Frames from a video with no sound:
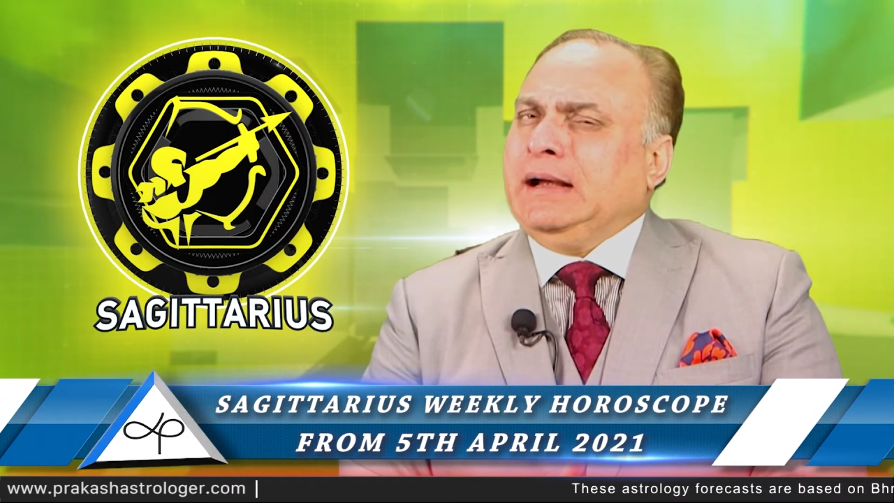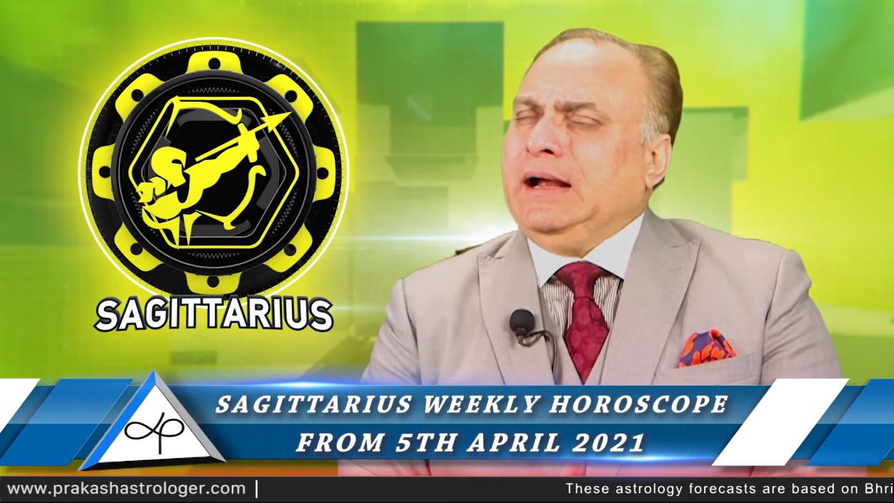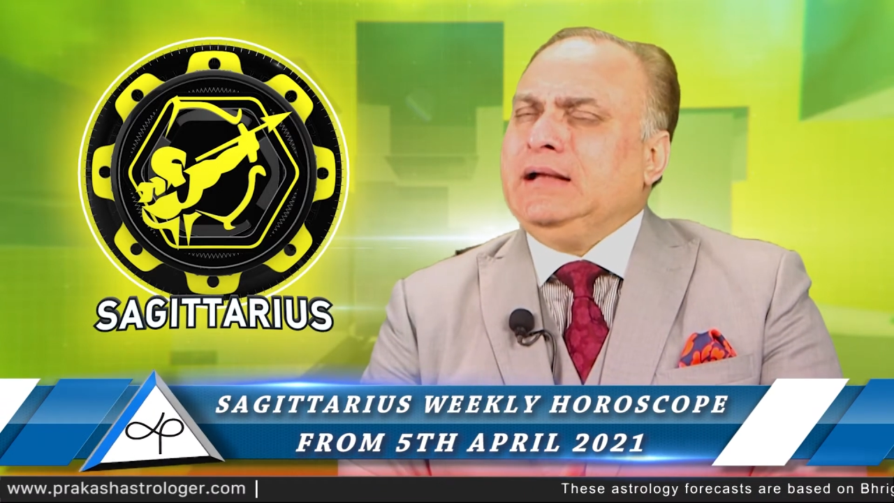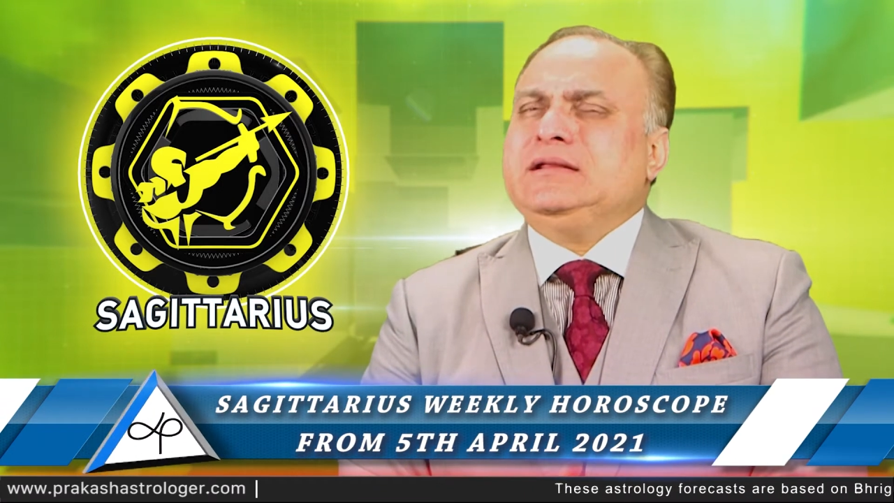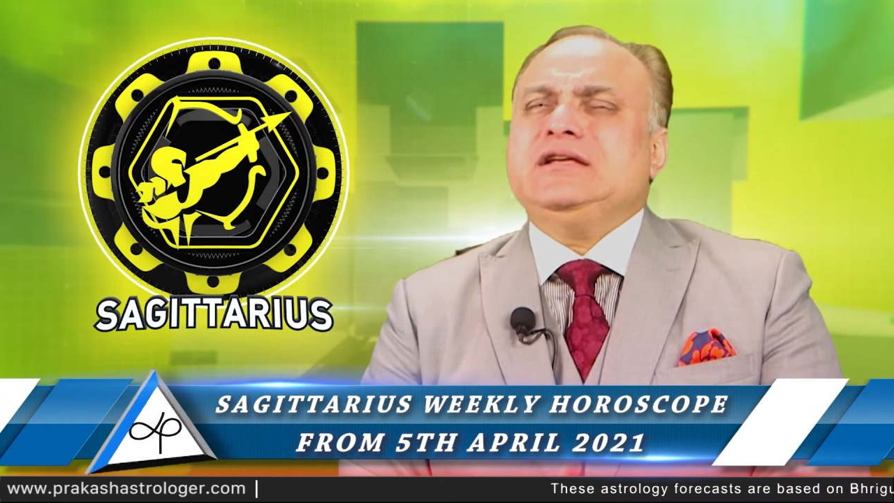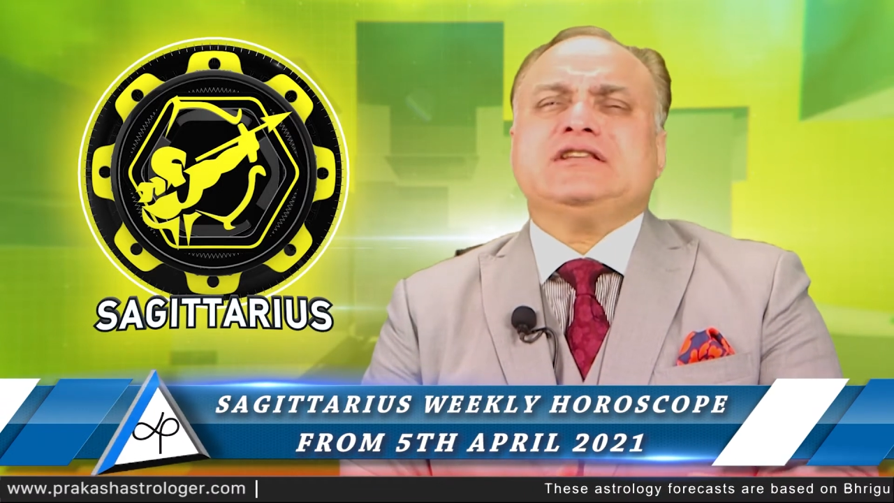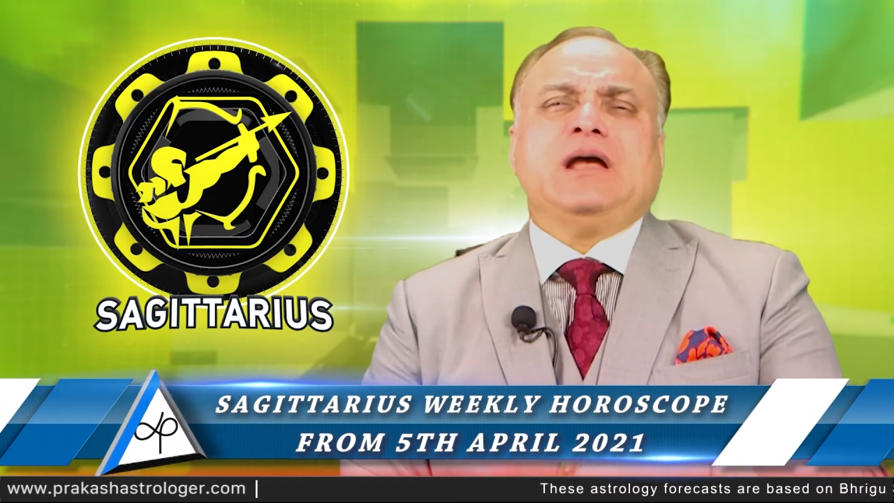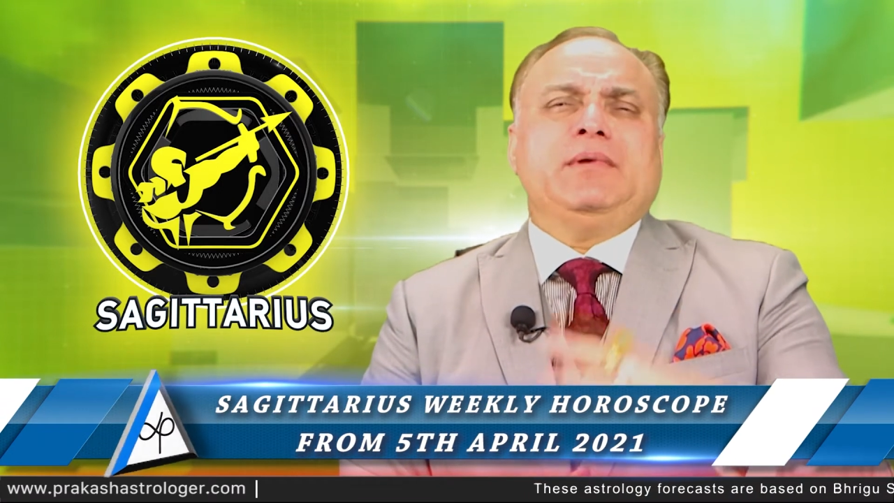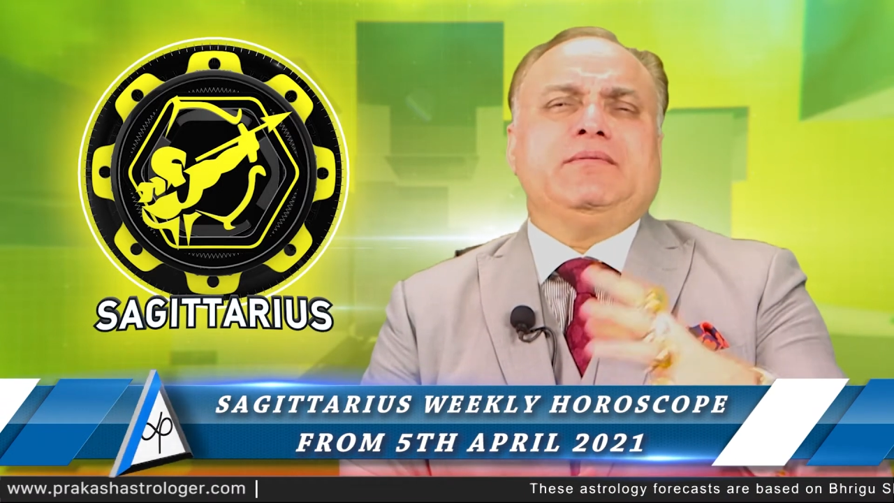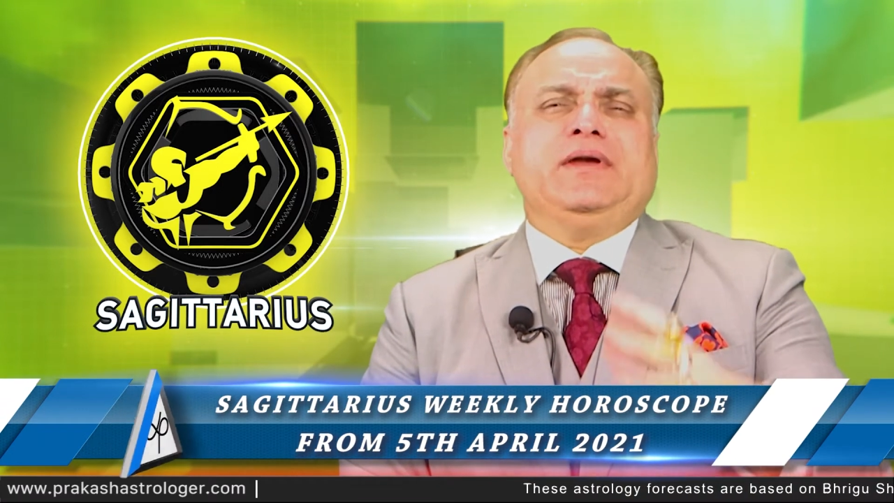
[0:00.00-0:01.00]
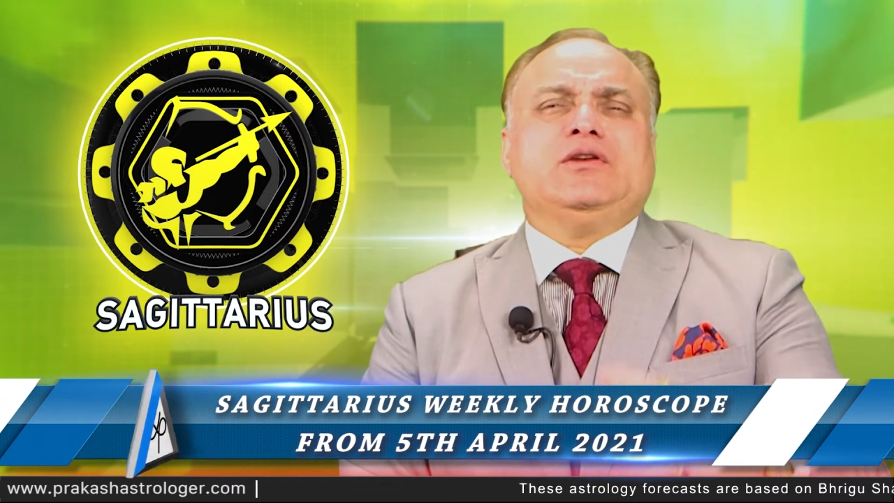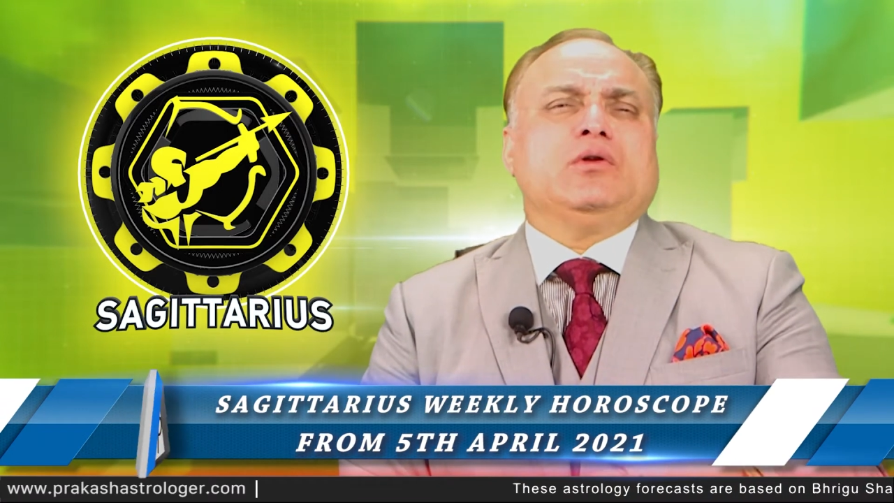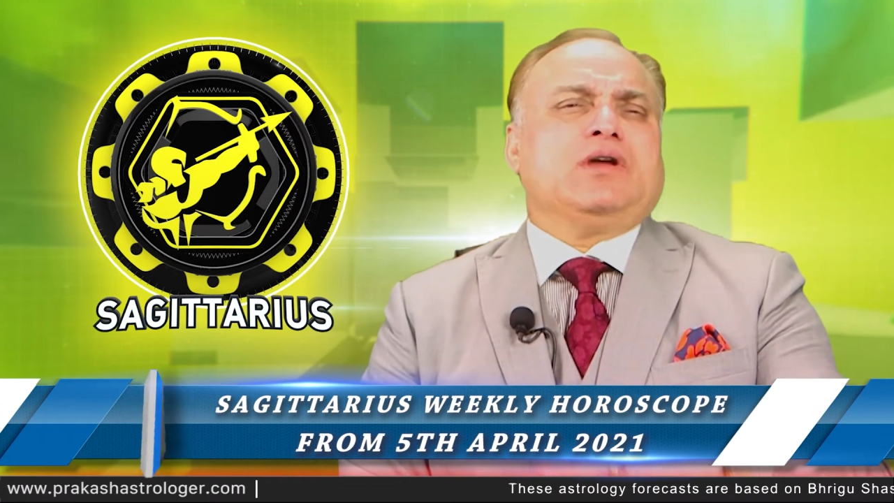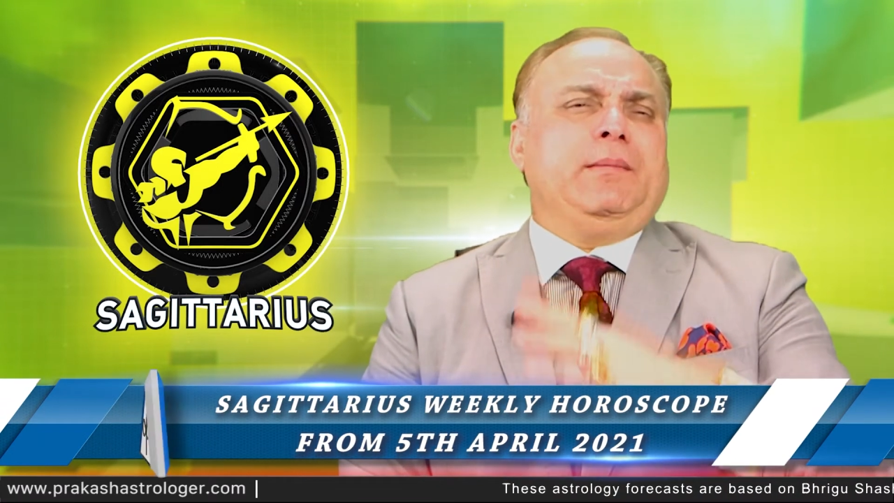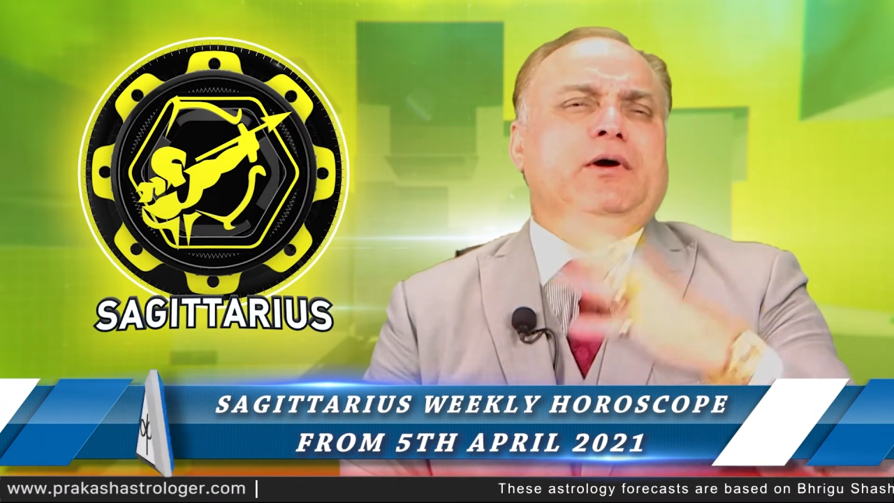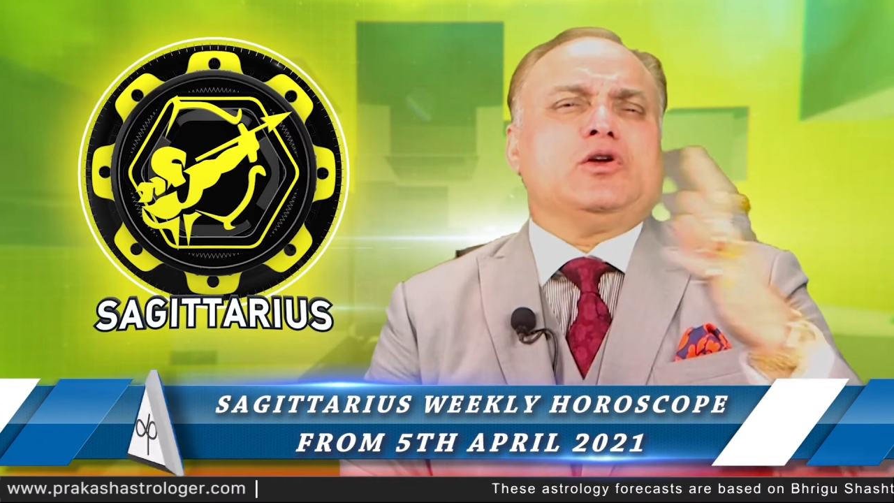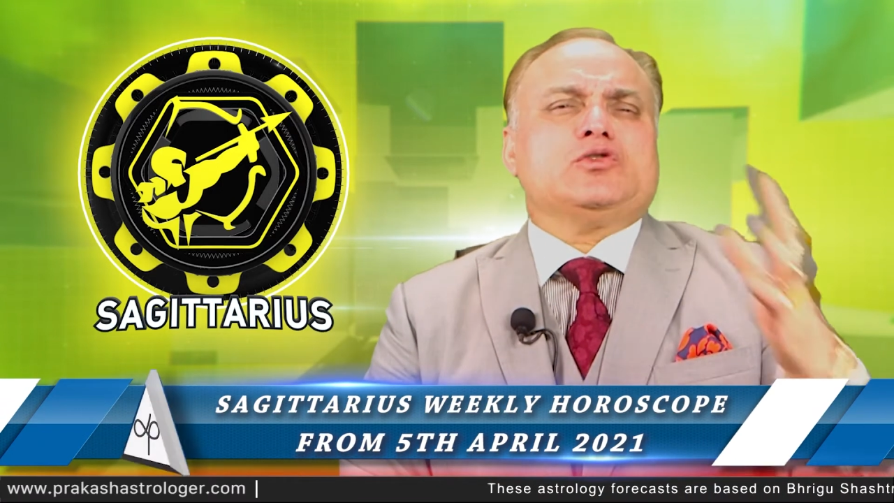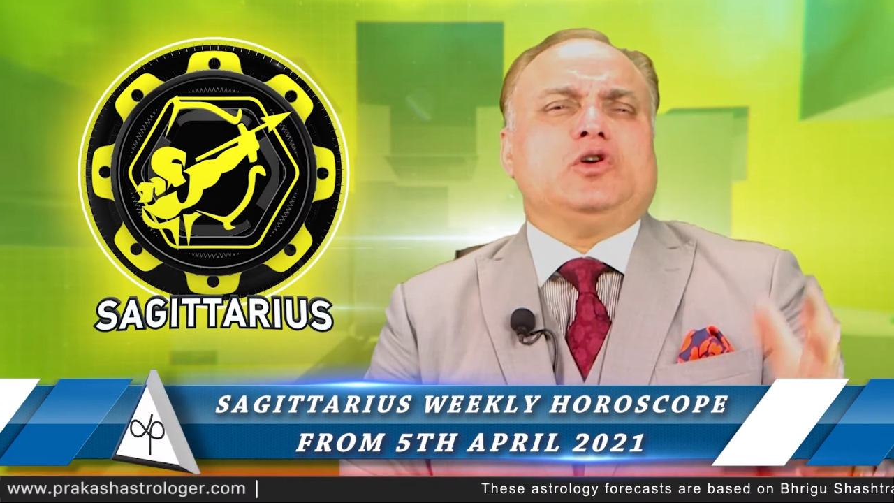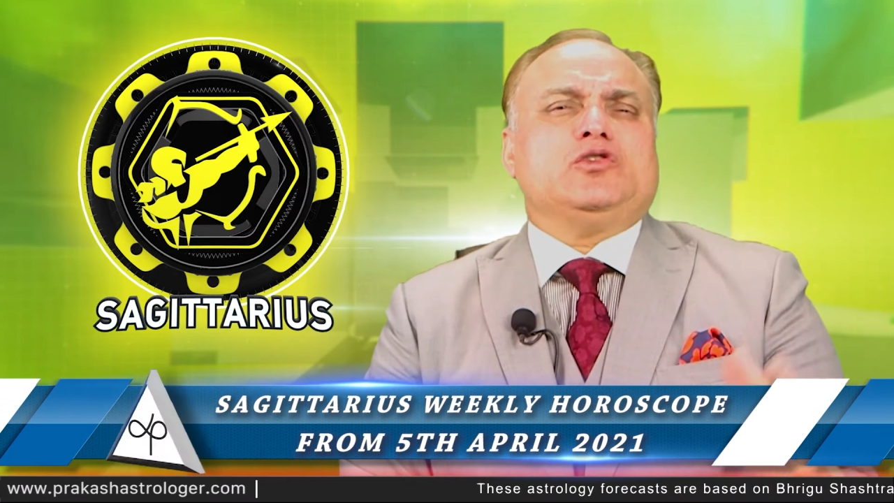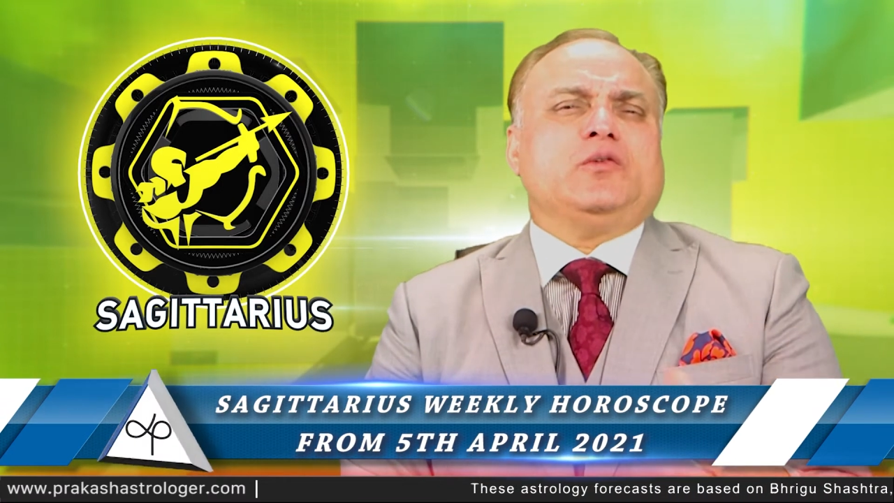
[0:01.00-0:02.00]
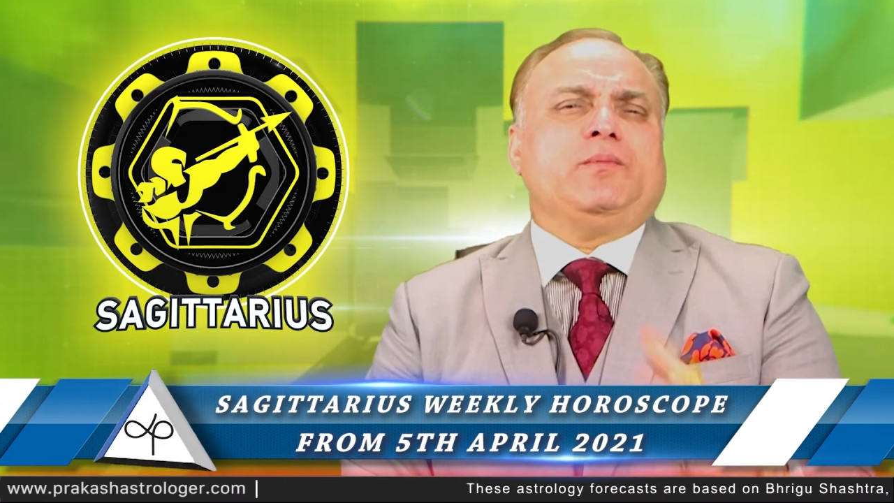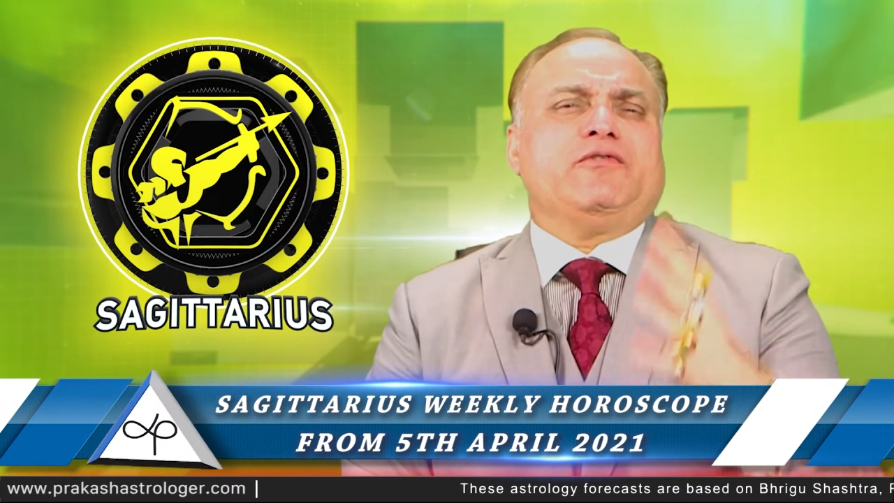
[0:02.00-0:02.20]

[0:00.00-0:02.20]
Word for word: In this coming week, you'll come across lots of